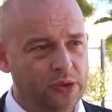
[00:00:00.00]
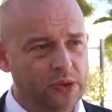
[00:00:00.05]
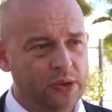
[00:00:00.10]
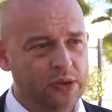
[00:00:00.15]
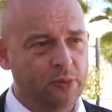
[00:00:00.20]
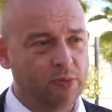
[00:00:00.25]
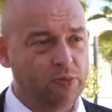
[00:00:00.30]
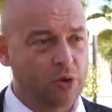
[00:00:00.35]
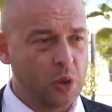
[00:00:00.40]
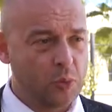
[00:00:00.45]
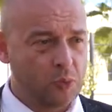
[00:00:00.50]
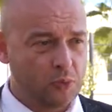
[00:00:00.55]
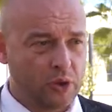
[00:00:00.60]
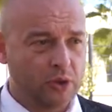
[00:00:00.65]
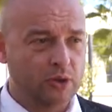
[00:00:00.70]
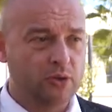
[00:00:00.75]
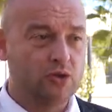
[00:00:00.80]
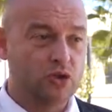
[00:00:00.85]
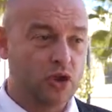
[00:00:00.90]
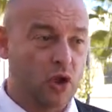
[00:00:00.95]
the
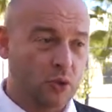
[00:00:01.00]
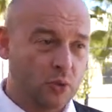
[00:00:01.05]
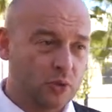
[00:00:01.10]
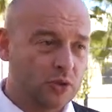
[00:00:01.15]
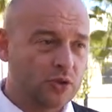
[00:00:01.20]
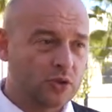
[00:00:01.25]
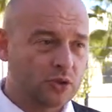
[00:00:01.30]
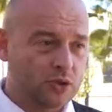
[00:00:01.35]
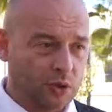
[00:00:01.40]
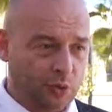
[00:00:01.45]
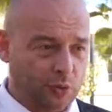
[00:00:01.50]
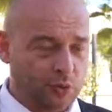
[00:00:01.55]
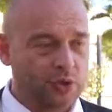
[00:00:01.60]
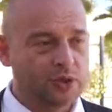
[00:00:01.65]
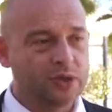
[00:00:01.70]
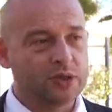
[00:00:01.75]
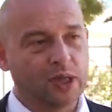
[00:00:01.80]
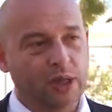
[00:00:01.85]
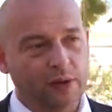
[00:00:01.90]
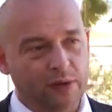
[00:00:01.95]
appropriate dose in order
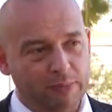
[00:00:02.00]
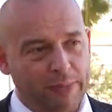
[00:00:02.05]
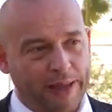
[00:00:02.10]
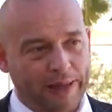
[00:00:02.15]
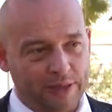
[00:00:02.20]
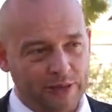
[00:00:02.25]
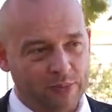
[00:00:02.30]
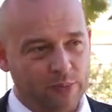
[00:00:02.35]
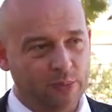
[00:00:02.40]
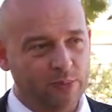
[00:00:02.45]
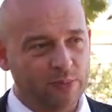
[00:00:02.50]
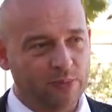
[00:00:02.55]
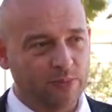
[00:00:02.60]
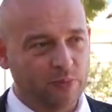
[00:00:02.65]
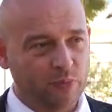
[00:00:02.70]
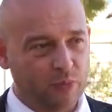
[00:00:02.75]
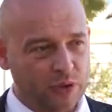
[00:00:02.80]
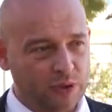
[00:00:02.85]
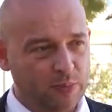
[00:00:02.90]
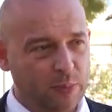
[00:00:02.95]
to get the maximum
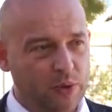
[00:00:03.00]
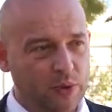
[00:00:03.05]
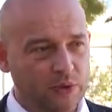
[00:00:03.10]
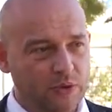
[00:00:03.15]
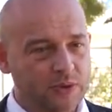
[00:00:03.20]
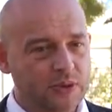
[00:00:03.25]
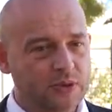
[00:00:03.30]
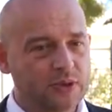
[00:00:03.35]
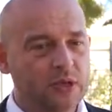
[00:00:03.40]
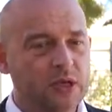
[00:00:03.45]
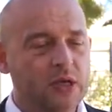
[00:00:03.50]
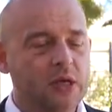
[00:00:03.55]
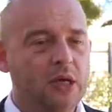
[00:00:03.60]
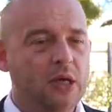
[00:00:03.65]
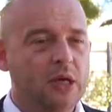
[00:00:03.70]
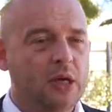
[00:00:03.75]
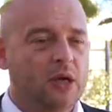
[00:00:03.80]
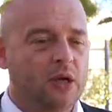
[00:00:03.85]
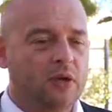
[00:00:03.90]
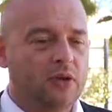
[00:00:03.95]
response.
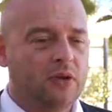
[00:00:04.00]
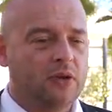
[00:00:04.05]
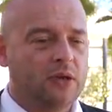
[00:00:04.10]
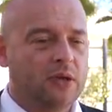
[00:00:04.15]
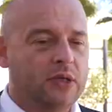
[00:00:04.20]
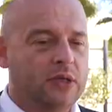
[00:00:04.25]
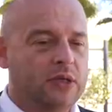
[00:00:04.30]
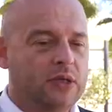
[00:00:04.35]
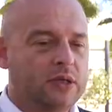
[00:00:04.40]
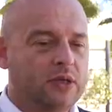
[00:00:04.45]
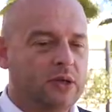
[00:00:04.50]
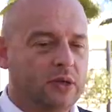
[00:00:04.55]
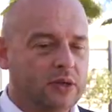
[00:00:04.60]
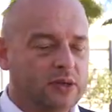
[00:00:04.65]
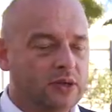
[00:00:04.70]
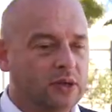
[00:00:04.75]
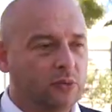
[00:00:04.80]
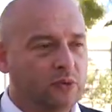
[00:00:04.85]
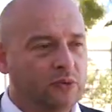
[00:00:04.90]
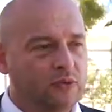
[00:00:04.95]
The
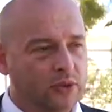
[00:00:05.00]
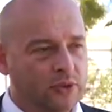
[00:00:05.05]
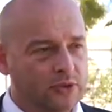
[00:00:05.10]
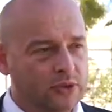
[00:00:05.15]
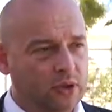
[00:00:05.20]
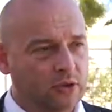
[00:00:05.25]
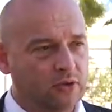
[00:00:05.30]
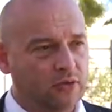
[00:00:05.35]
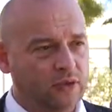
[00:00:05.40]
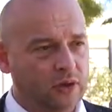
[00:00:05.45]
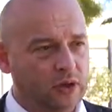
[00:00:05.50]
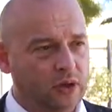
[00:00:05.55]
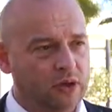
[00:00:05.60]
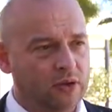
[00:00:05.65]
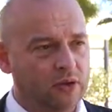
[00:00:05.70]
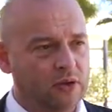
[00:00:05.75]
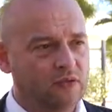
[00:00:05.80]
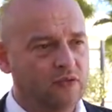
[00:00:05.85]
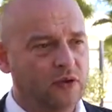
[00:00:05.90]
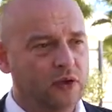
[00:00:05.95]
studies that we've done so
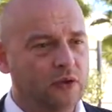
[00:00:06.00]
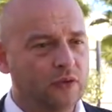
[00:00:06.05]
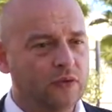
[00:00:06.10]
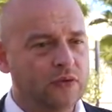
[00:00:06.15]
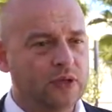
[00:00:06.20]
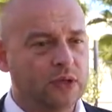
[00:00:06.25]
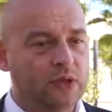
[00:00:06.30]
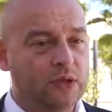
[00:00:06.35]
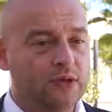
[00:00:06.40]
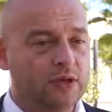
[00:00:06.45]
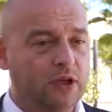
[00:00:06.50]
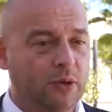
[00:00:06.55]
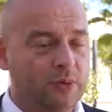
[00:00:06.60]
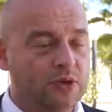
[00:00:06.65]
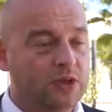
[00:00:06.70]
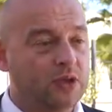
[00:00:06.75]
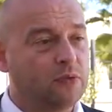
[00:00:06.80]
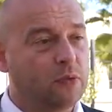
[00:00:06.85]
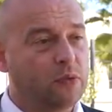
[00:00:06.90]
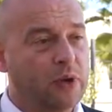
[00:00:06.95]
far involves the
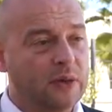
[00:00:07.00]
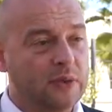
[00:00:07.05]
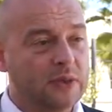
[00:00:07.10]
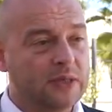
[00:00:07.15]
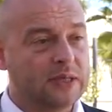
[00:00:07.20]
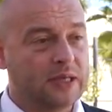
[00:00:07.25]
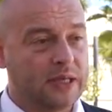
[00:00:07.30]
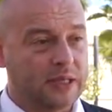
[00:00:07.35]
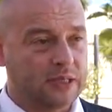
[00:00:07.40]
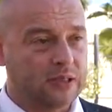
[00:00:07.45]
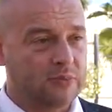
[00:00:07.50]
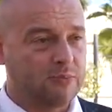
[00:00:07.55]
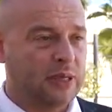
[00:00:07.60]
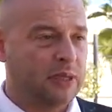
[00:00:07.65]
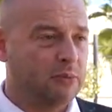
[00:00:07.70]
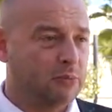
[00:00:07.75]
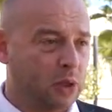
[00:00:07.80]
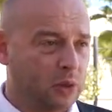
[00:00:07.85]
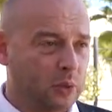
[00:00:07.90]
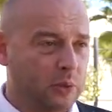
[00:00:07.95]
consumption of around 6
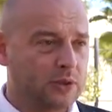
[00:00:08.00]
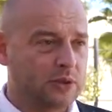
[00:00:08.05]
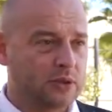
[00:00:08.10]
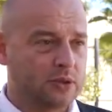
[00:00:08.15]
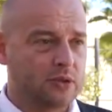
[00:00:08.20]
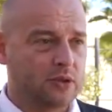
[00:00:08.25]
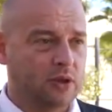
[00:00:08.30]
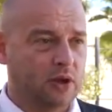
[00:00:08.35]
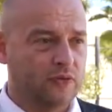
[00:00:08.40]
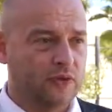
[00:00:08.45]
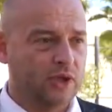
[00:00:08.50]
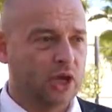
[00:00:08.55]
millimoles of